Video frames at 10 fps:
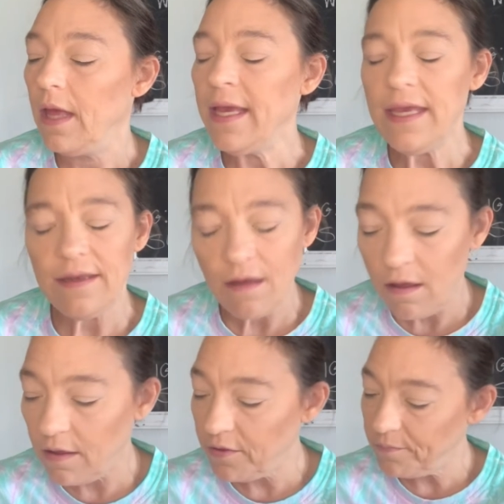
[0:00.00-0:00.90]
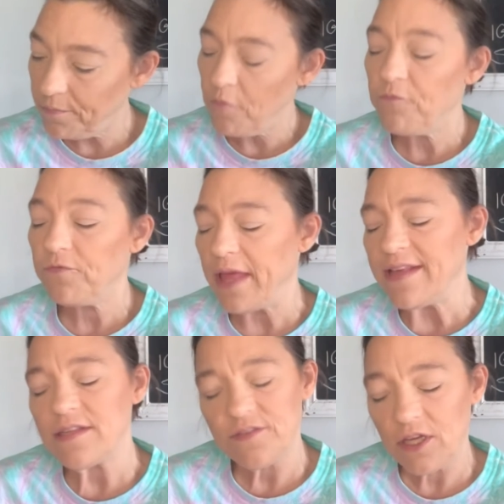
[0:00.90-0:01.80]
cannot.
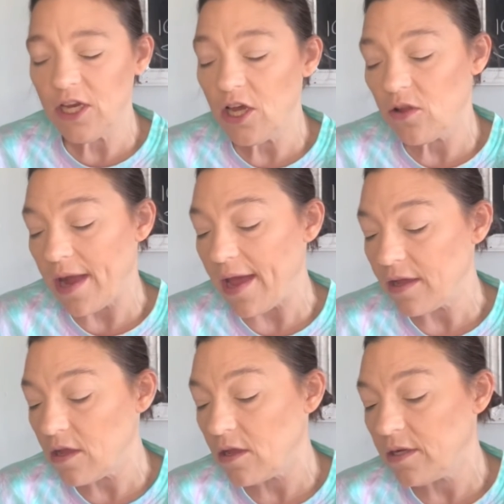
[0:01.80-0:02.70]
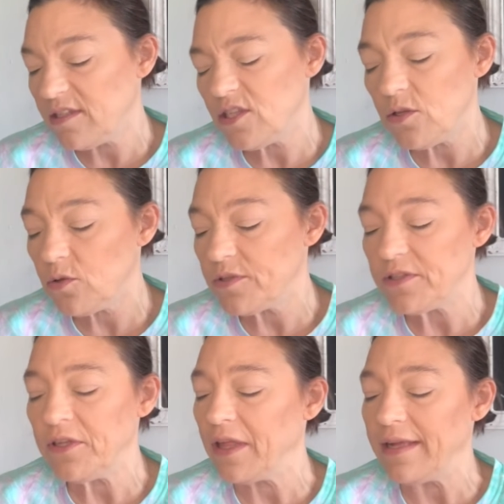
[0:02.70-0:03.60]
It's the color icon. It's
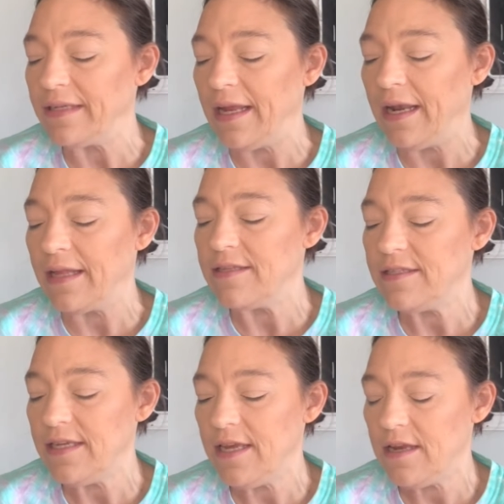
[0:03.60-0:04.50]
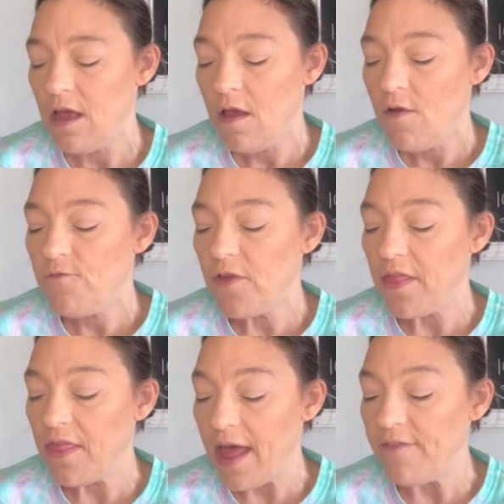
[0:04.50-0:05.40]
they're like 99¢. For the
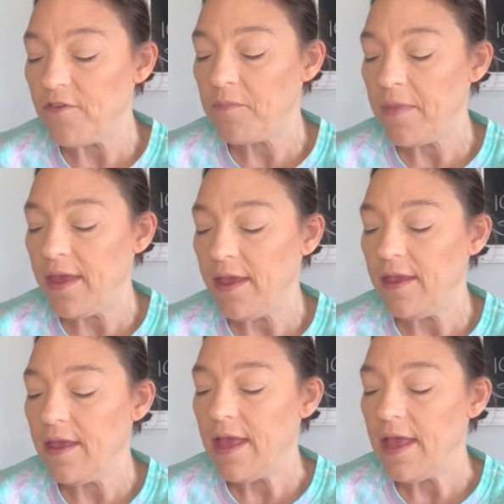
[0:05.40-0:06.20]
life of me,